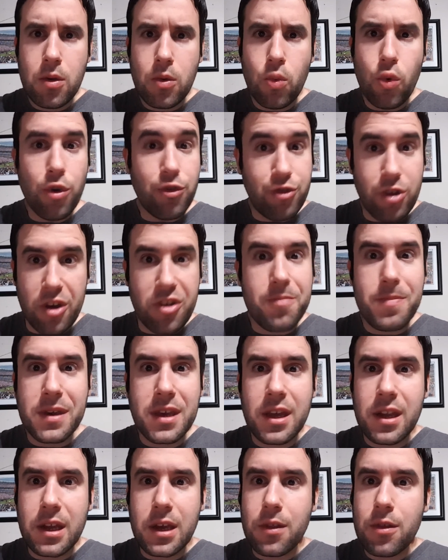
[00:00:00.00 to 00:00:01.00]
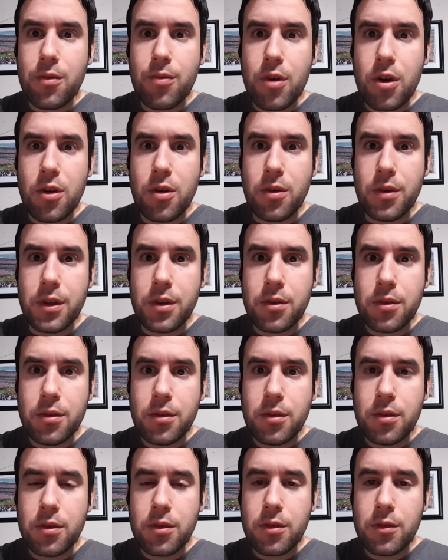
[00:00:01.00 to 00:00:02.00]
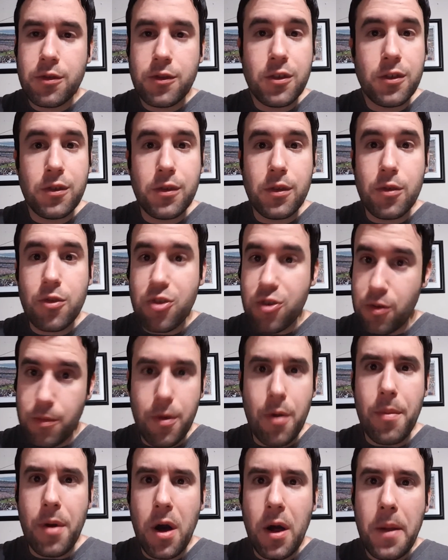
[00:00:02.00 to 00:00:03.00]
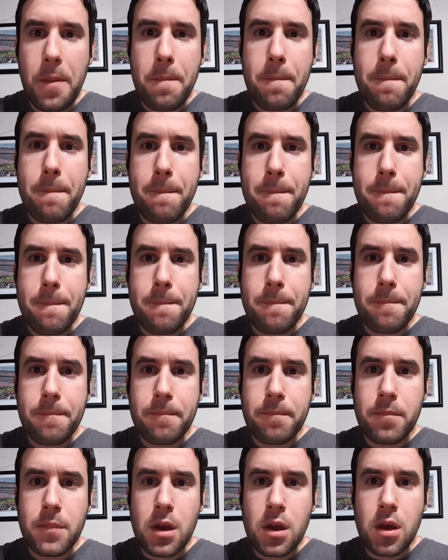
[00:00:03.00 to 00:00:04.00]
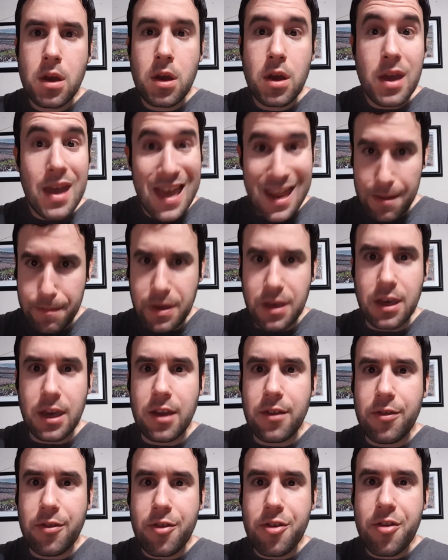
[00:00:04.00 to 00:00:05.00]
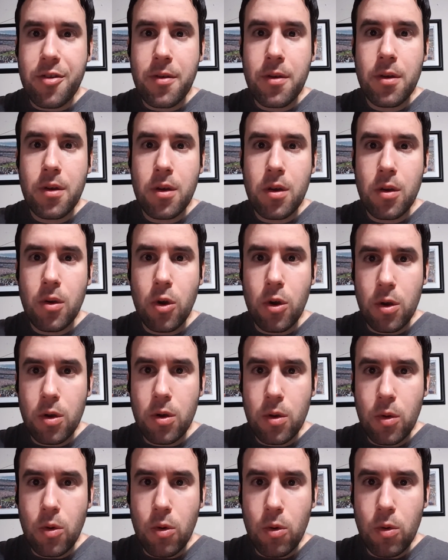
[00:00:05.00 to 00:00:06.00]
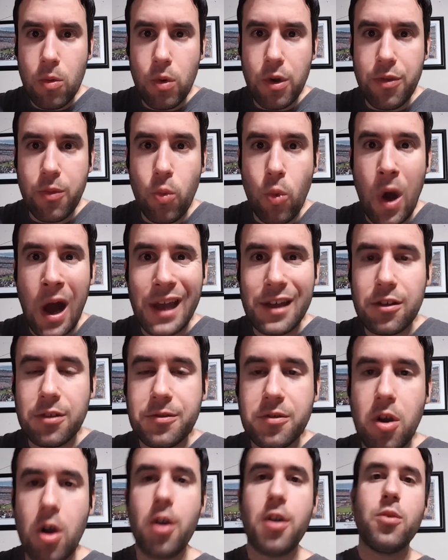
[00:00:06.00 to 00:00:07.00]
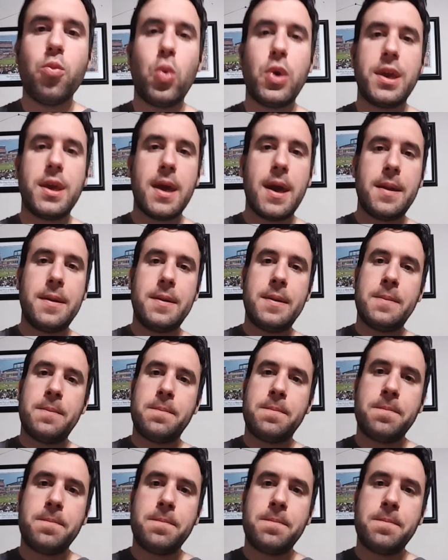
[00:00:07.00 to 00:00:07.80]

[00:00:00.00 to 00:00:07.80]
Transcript: We're just beginning the road to the Super Bowl. And it begins with Wild Card Weekend.